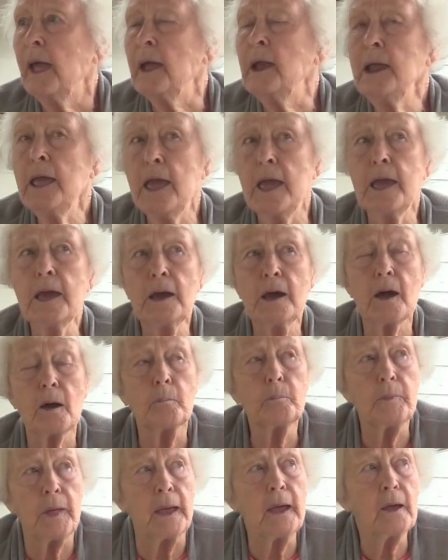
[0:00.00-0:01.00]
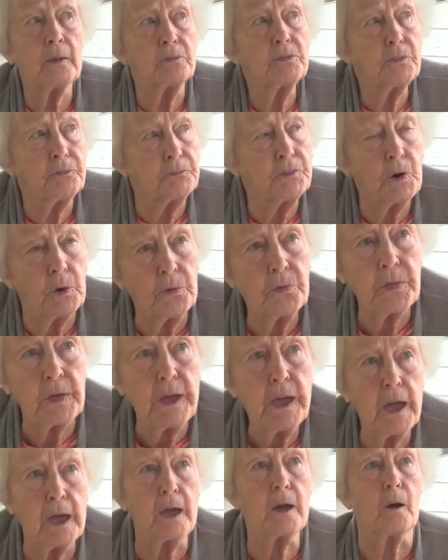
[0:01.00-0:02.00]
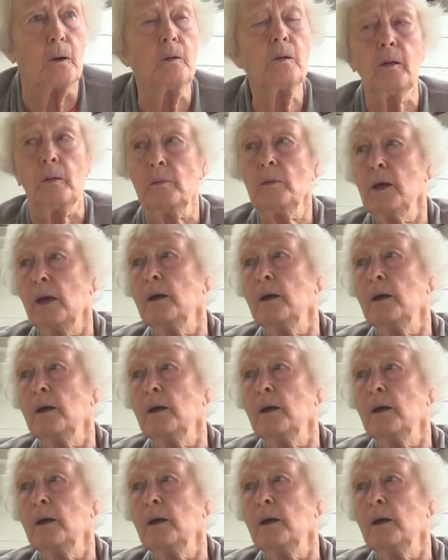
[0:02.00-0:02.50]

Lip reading: And he come down the foot of the hill